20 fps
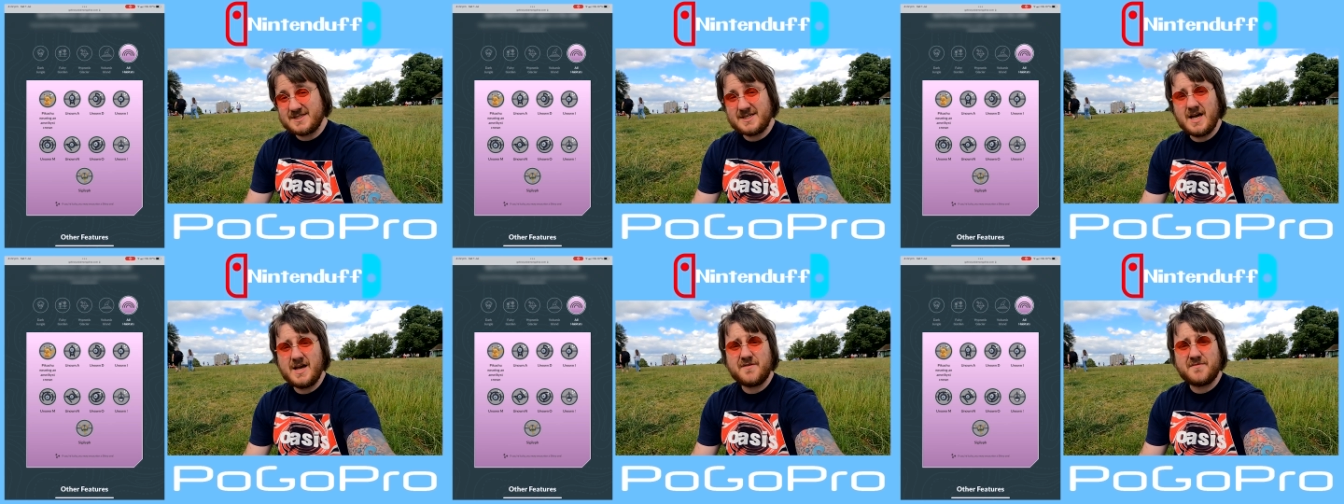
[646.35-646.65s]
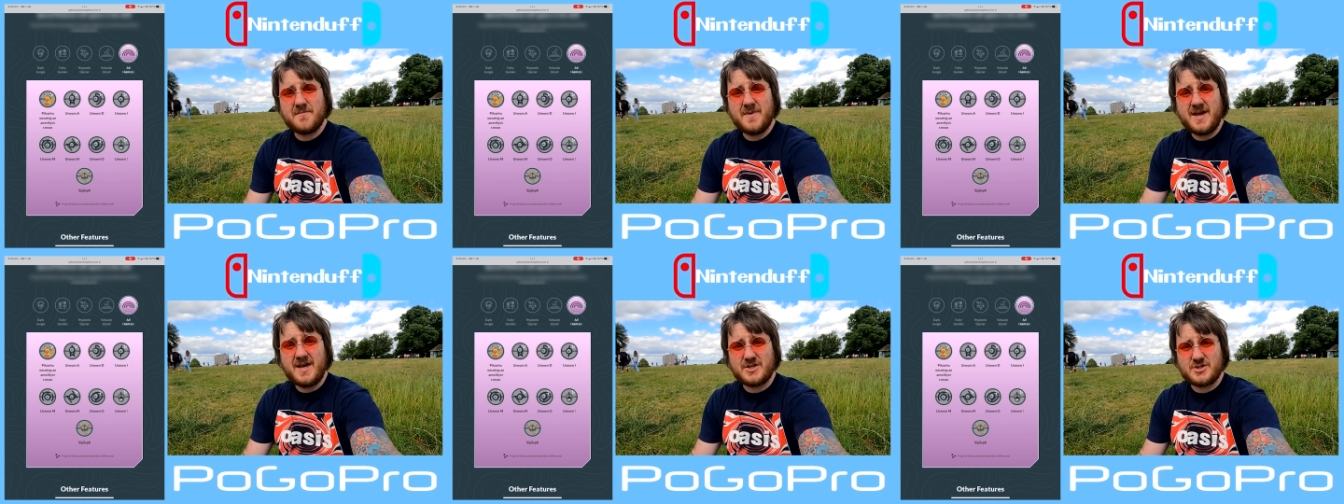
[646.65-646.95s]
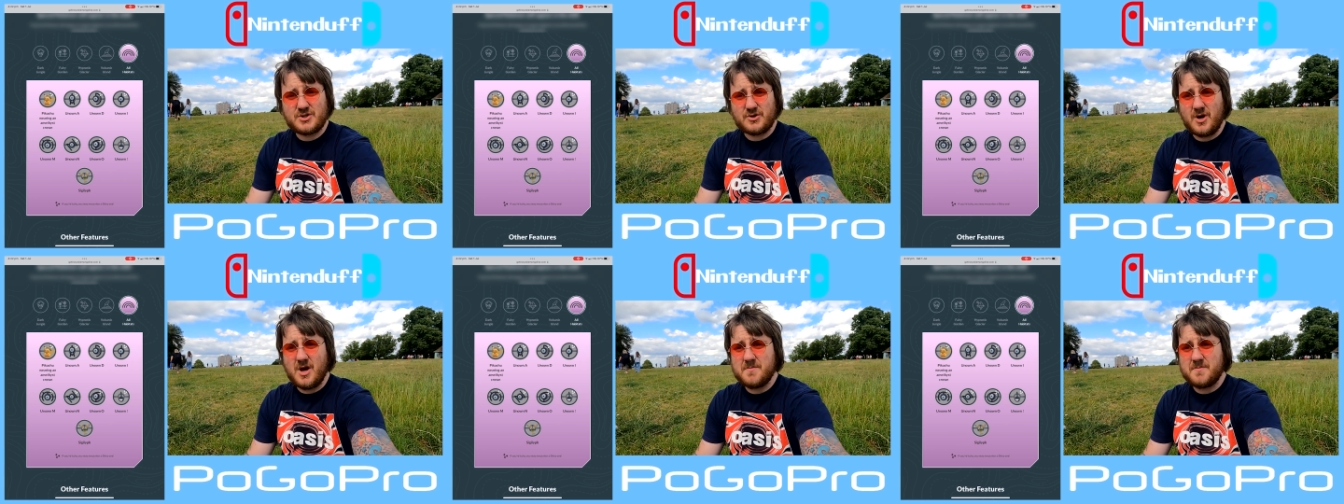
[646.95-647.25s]
save me a
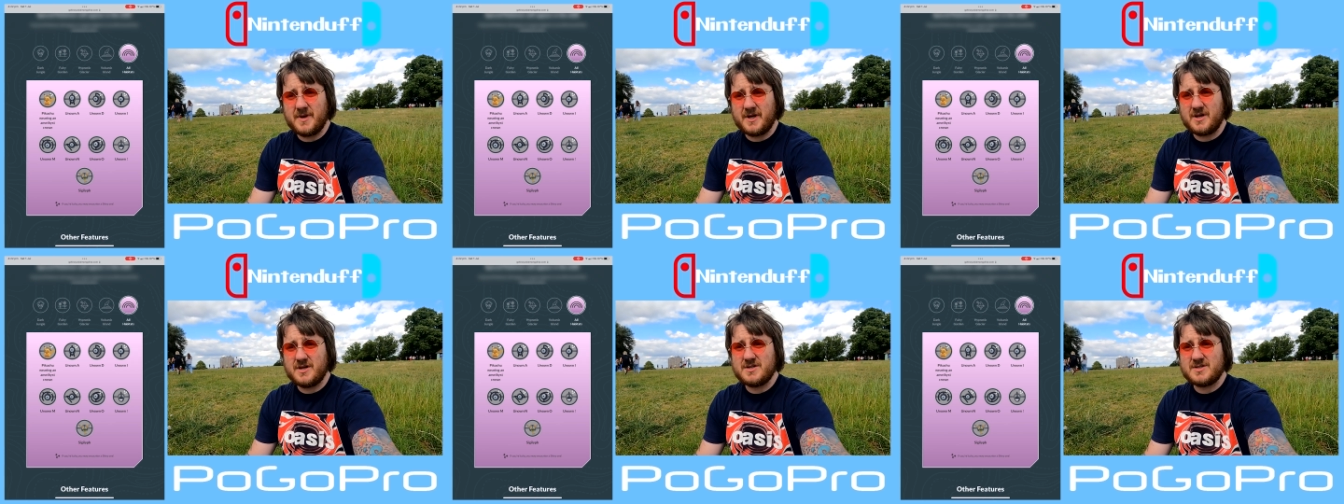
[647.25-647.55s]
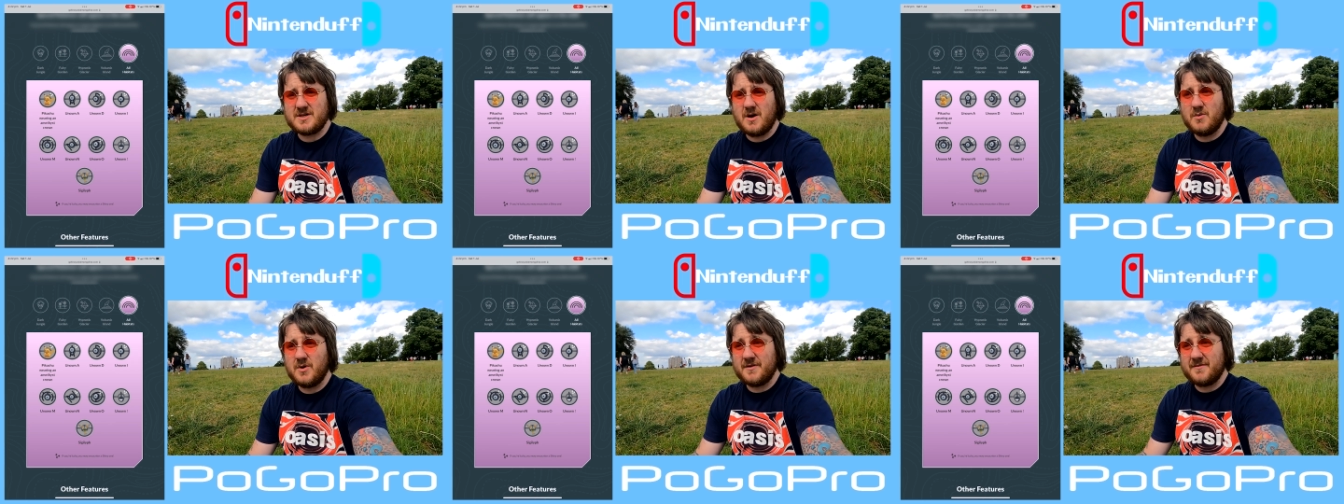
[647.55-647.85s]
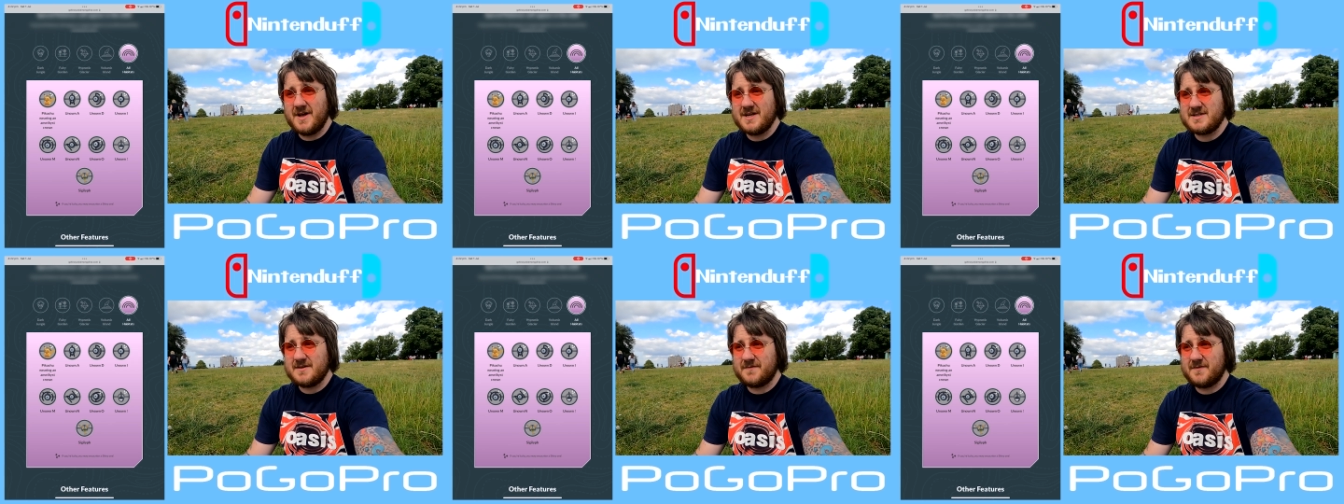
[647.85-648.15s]
trip because I would
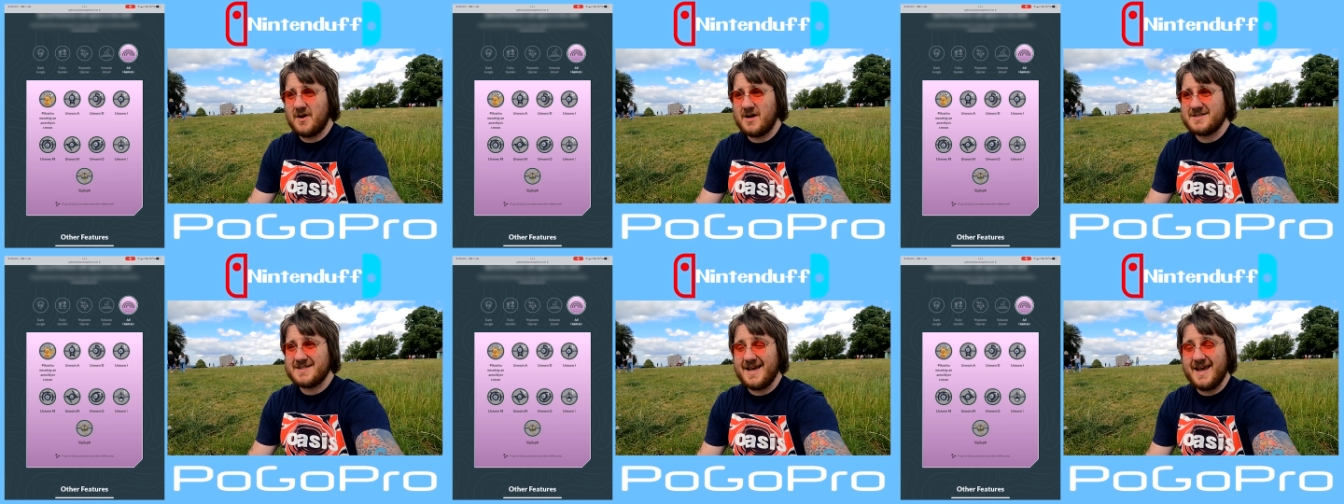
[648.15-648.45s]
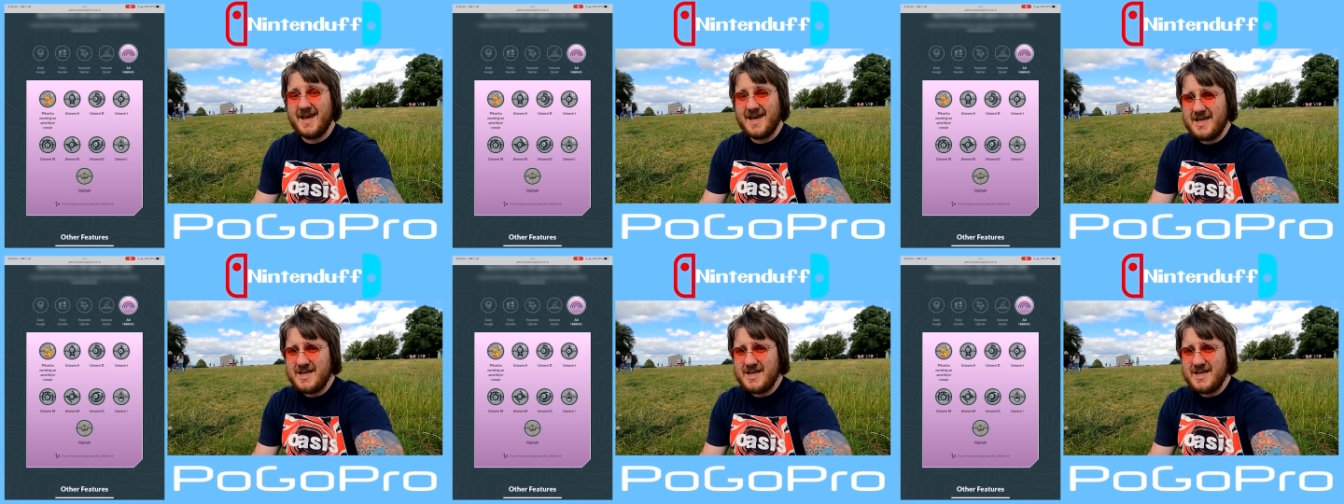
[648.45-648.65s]
have had to fly to